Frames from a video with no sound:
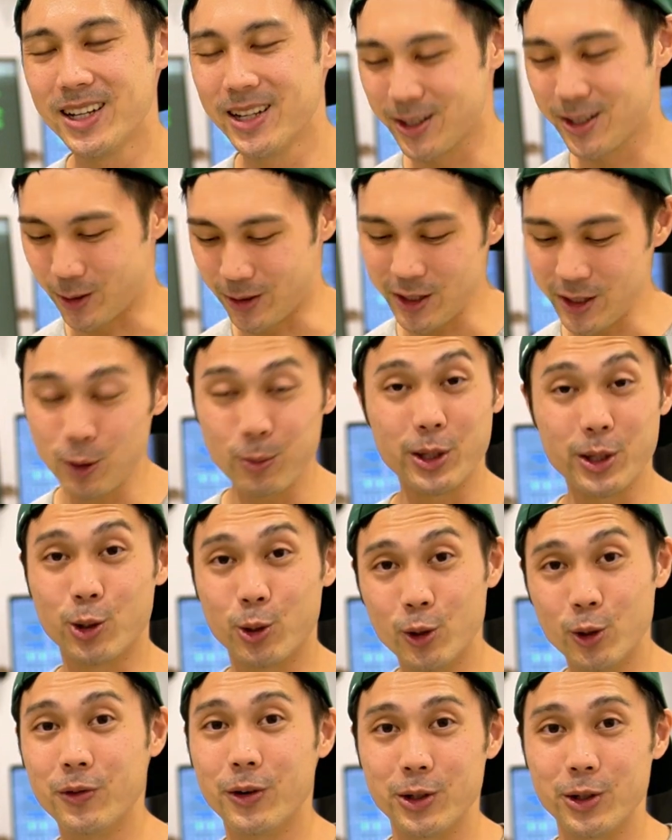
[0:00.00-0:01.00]
So this will be
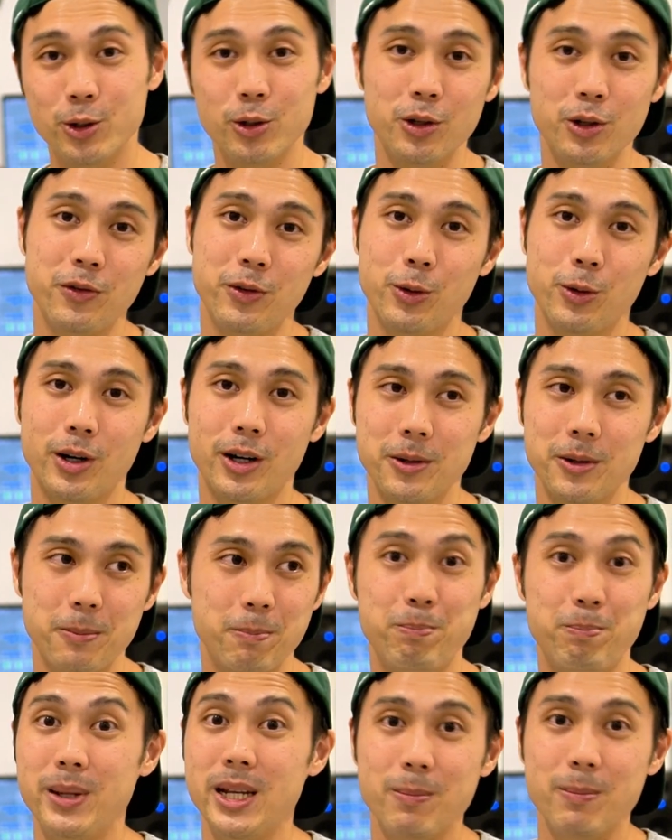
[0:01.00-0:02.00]
cool for you if you're a
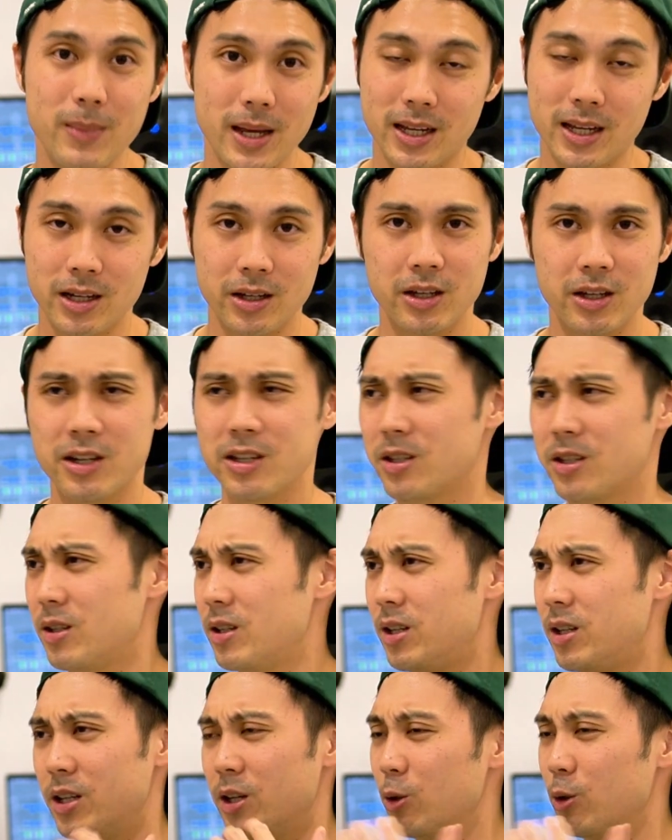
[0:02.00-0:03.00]
beat maker, you're just
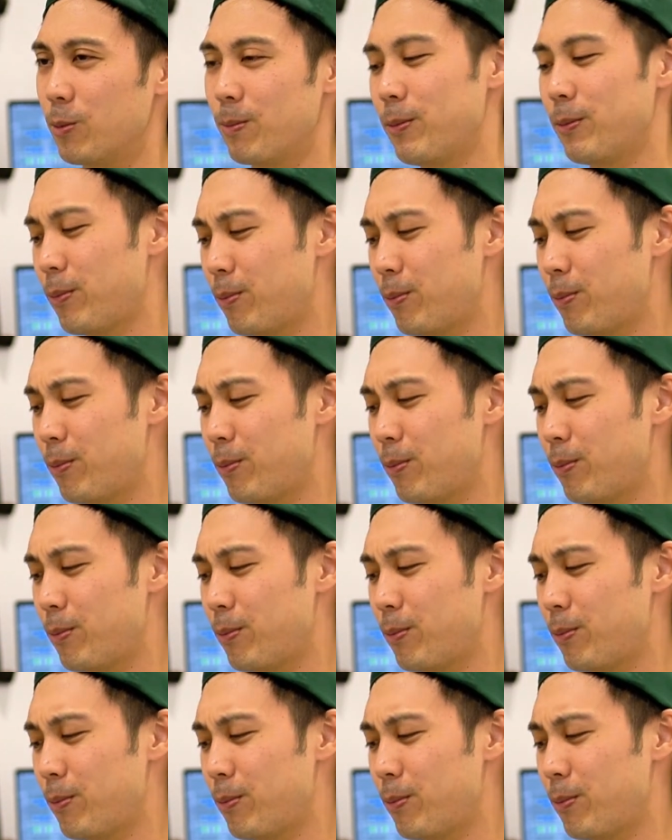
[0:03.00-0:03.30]
here to